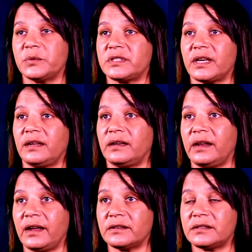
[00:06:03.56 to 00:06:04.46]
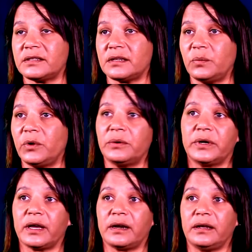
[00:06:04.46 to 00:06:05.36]
was getting announced and we were
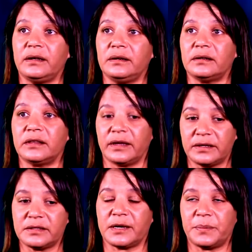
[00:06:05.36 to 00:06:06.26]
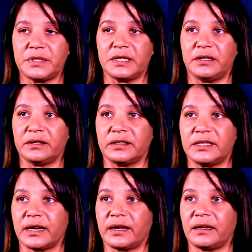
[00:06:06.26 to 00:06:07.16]
getting letters that particular
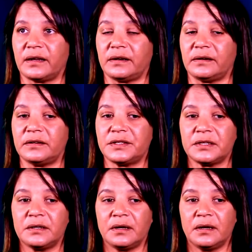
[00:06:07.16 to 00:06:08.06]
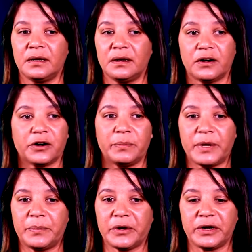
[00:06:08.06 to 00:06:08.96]
day, and I
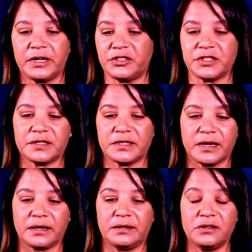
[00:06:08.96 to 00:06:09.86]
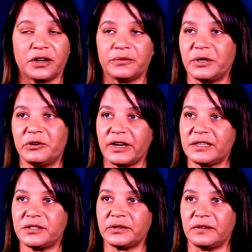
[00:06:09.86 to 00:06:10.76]
remember it just said, "I
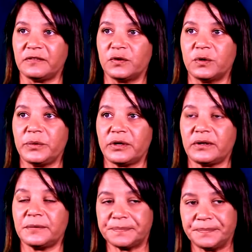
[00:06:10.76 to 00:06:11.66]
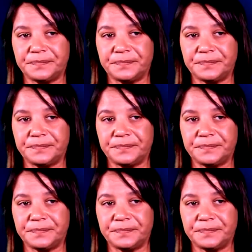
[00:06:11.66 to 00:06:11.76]
regret to inform you,"